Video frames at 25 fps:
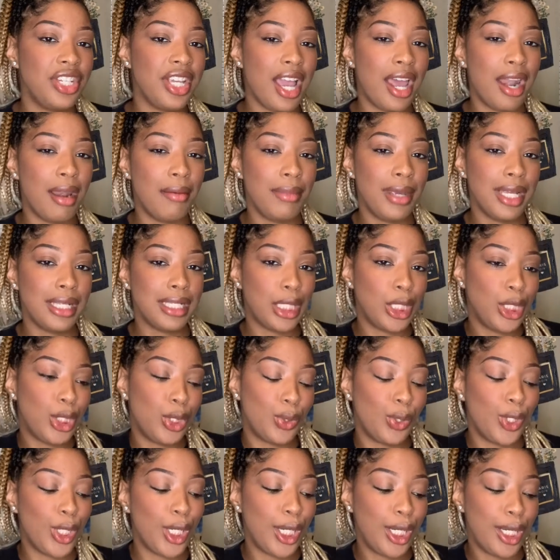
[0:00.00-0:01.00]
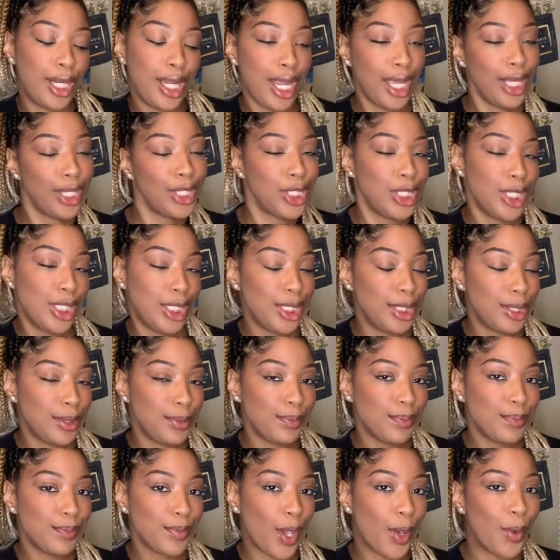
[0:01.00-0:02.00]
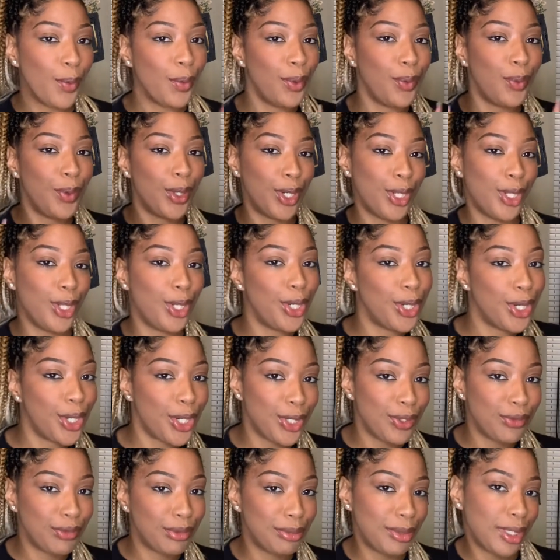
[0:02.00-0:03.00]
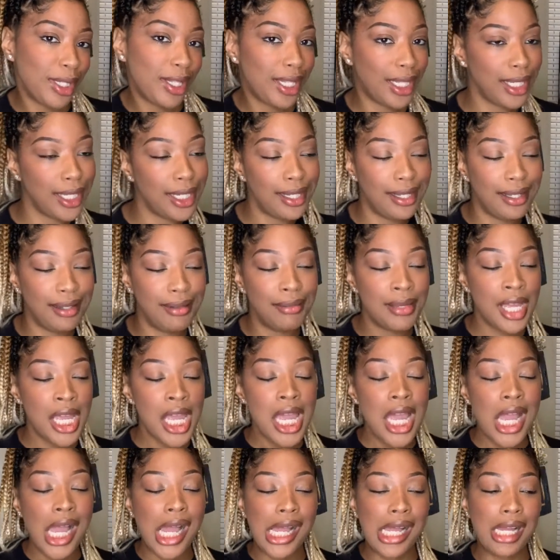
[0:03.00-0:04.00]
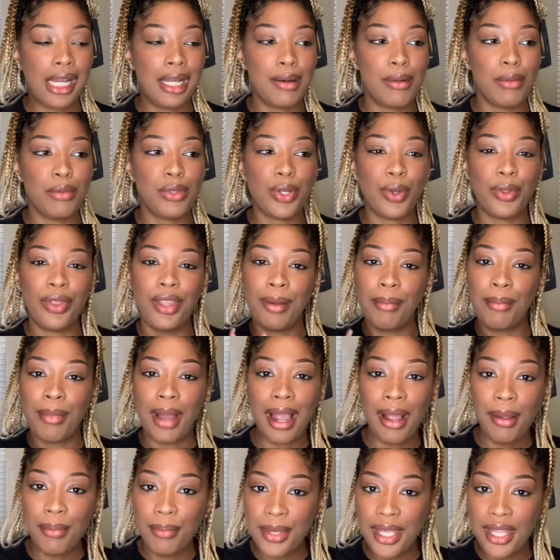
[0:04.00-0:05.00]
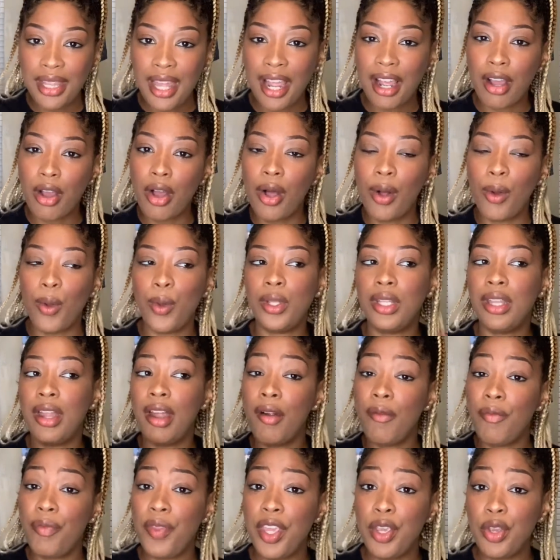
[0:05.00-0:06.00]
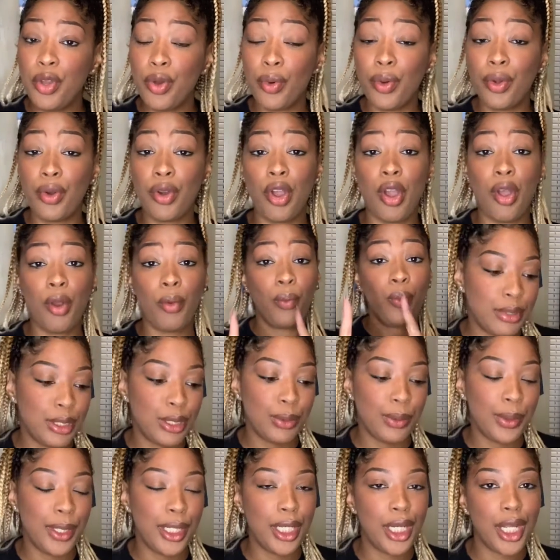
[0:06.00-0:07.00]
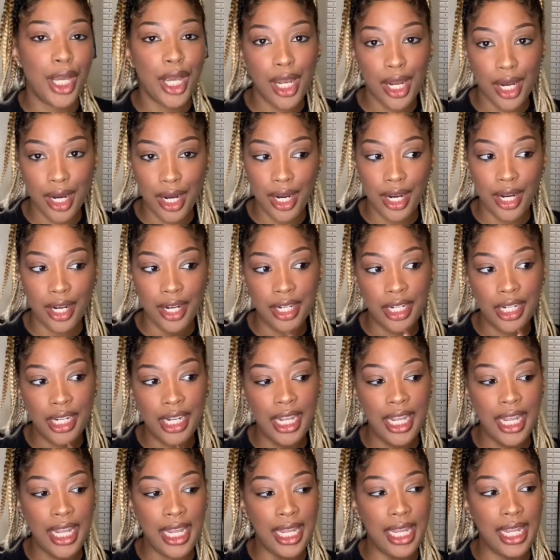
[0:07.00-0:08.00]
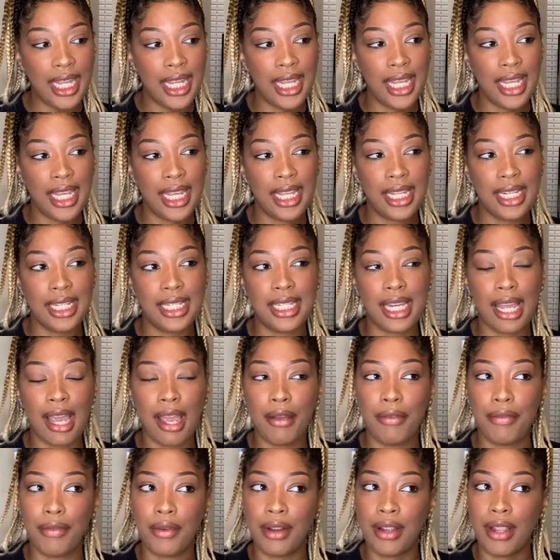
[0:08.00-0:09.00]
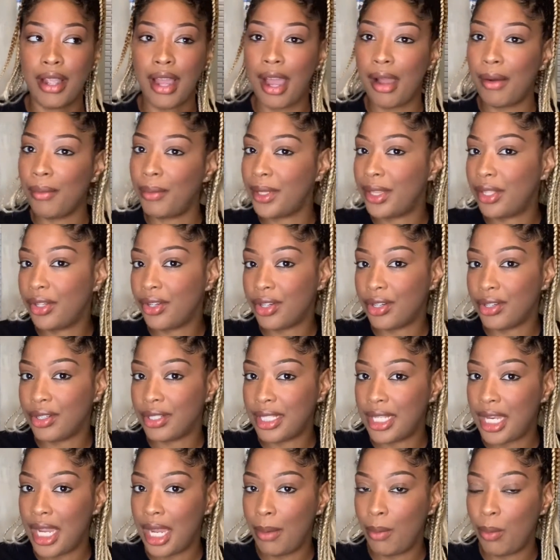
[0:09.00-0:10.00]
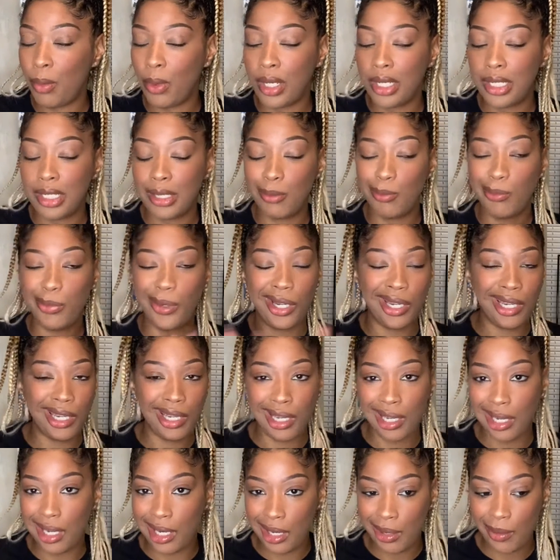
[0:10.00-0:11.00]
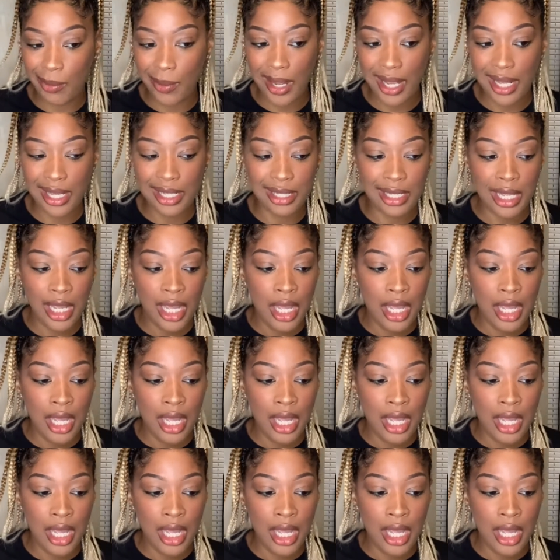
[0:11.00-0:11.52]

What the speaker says: kind of makes a little connection with one of the girls from the club. So there might be like a whole love thing going on between her and I forgot what the girl's name was. But anyways,